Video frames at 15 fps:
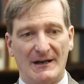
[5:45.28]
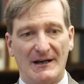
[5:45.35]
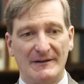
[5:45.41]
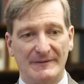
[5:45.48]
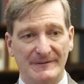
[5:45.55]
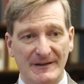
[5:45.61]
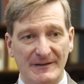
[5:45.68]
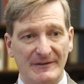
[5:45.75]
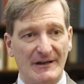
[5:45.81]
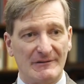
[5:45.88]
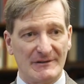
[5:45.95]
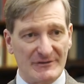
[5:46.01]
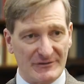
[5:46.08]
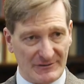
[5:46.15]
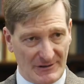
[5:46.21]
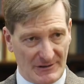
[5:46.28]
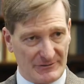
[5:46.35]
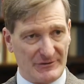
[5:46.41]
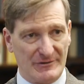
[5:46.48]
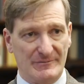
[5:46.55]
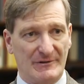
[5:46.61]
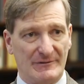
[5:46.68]
I think there is an
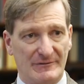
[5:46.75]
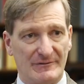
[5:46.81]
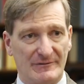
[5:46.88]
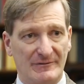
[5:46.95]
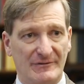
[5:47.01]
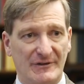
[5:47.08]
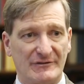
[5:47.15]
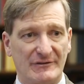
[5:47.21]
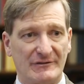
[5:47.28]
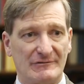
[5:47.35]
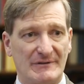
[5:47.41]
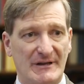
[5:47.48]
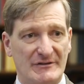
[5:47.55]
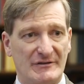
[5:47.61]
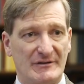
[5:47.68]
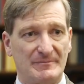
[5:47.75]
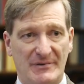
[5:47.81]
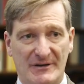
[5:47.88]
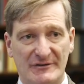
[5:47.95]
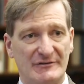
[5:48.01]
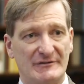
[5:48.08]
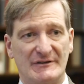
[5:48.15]
argument that an arrested
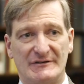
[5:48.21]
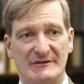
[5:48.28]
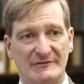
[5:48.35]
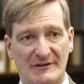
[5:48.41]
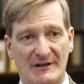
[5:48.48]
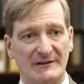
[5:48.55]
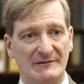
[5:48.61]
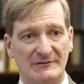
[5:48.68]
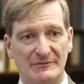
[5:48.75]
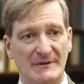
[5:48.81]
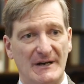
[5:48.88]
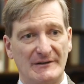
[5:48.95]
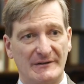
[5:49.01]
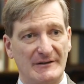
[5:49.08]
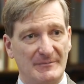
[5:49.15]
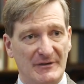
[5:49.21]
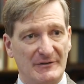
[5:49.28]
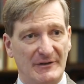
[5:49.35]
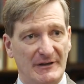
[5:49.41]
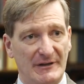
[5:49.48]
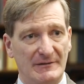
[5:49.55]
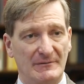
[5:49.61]
person is entitled to
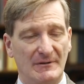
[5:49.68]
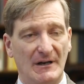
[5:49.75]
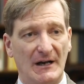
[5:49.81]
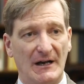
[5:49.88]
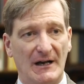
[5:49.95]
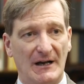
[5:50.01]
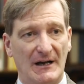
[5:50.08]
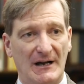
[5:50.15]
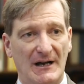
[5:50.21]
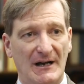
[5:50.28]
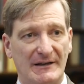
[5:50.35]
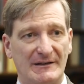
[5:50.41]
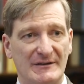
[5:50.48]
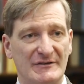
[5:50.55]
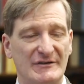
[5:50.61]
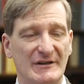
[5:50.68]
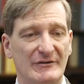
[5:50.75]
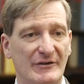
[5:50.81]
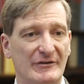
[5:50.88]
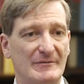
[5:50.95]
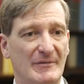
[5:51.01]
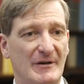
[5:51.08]
anonymity. I can see
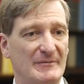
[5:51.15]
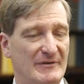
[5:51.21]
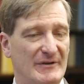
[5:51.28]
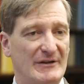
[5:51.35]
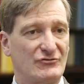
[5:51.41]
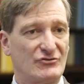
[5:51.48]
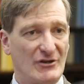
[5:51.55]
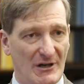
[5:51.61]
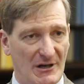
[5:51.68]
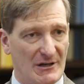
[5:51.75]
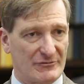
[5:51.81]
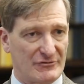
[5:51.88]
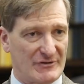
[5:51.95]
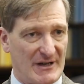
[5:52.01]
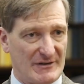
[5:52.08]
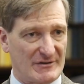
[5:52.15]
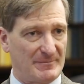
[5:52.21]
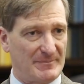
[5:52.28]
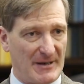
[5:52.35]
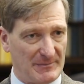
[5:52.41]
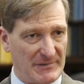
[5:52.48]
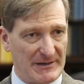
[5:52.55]
that the moment they're charged, that's a
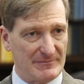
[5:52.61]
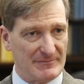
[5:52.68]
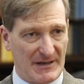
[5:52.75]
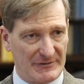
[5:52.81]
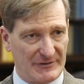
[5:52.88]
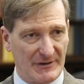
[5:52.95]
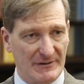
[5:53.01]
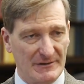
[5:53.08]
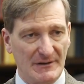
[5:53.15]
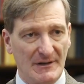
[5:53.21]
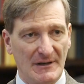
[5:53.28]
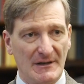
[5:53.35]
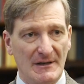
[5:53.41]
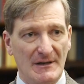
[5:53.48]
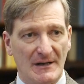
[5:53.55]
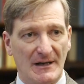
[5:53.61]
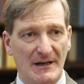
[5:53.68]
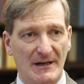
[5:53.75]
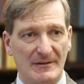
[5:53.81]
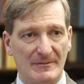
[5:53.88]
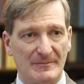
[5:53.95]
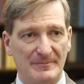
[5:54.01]
public
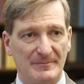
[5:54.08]
matter.